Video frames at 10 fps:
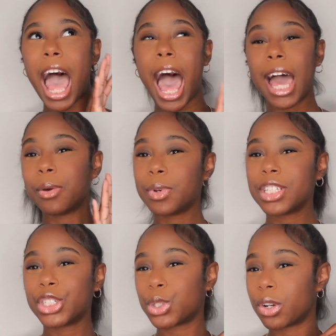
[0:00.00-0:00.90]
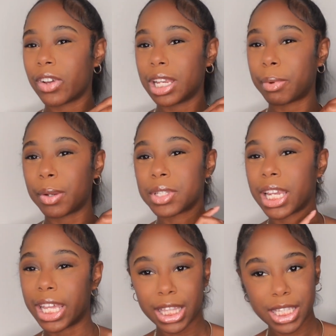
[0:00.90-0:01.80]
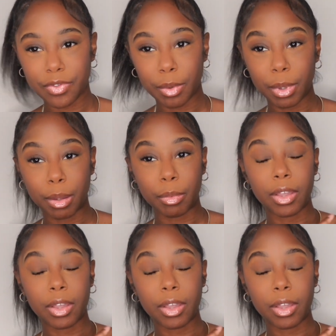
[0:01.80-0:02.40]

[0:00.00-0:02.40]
I wasn't sure if anybody was going to get this for me.